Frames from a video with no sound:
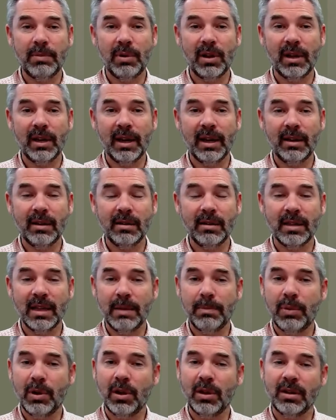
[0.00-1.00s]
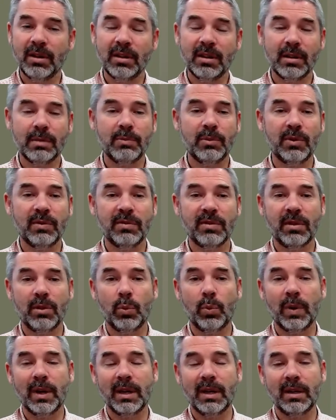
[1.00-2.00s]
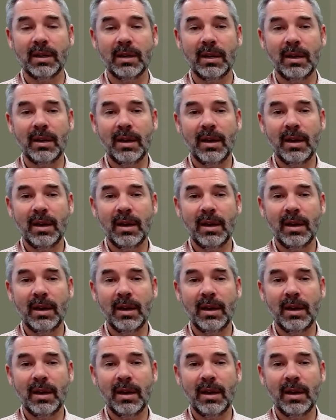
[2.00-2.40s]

pollinators; their pollen just moves on the wind.